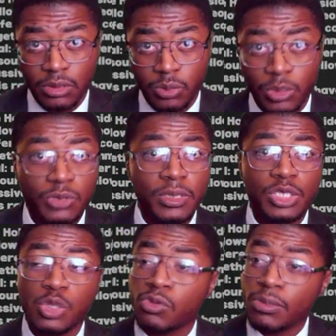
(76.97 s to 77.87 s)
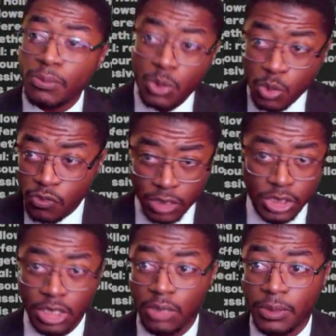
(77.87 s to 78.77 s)
which means you'll remove the
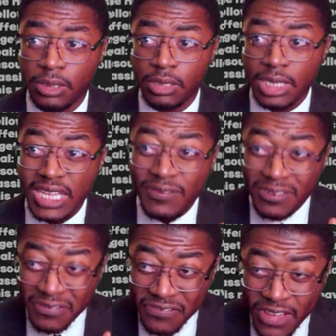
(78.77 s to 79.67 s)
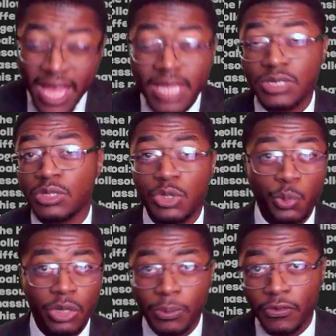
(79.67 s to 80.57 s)
Shellaman even faster than you
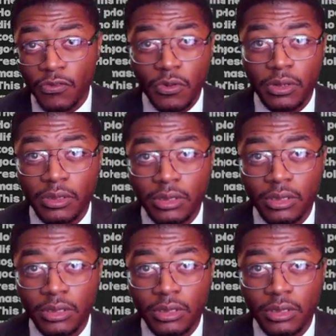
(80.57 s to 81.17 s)
would before.